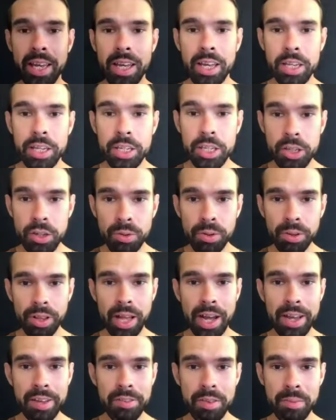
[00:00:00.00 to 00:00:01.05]

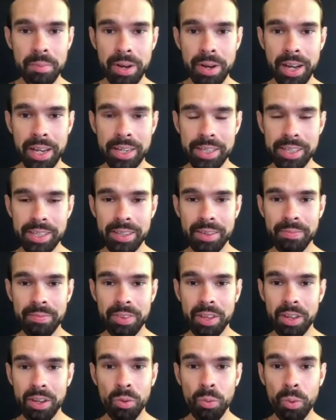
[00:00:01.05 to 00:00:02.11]
utilize the mind.
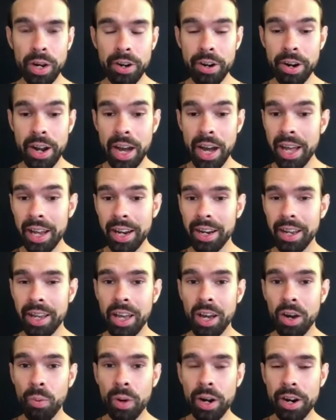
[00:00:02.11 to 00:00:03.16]
Right.
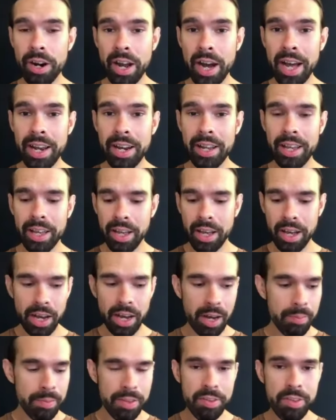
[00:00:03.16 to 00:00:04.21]
We're not,
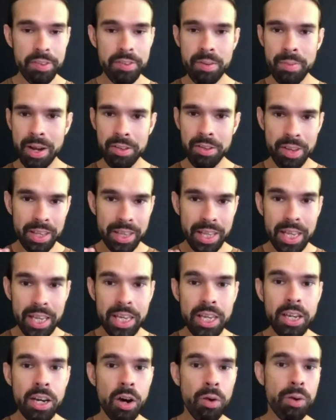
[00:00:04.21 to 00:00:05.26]
this isn't about saying the
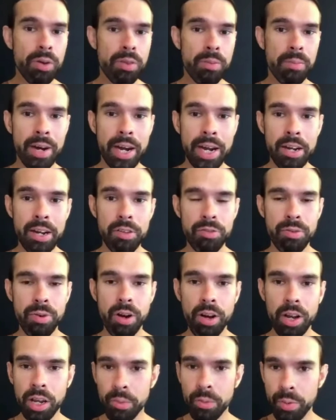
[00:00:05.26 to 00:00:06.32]
ego or the mind is
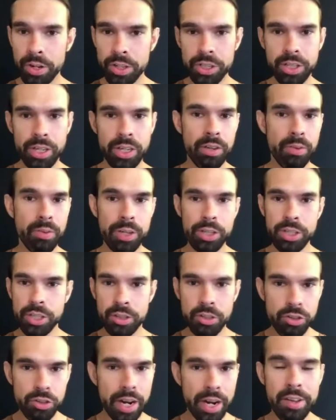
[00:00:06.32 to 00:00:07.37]
wrong and we should
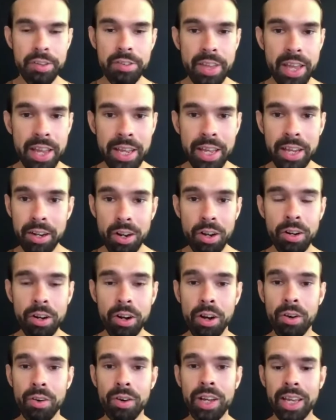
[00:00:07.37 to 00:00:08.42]
transcend it.
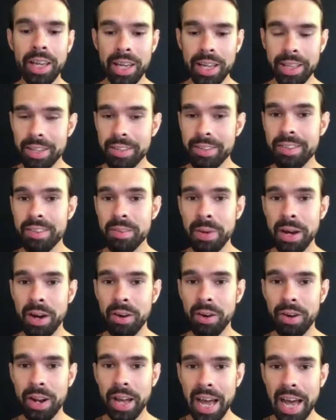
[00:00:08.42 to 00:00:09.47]
No. This is about
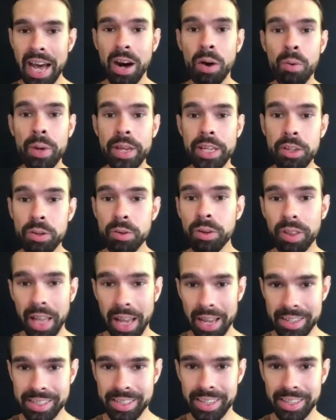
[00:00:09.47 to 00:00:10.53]
how we
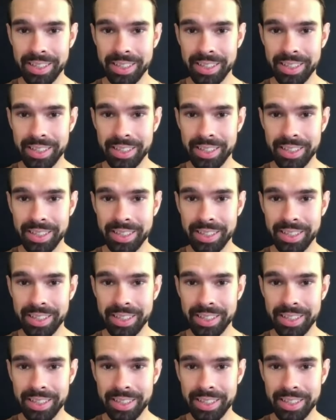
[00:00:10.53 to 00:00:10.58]
utilize it.